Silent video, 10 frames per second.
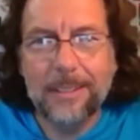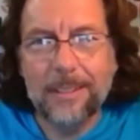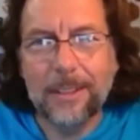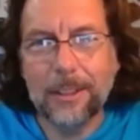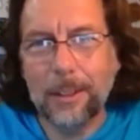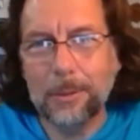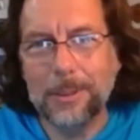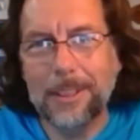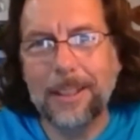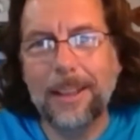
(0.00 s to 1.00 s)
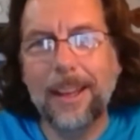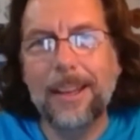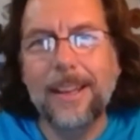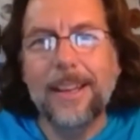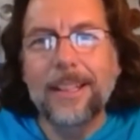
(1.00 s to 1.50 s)
God knows what's under there.
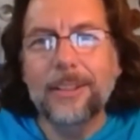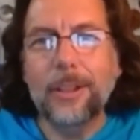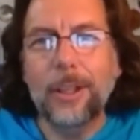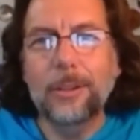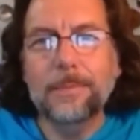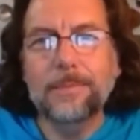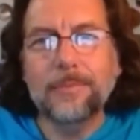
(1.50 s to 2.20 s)
So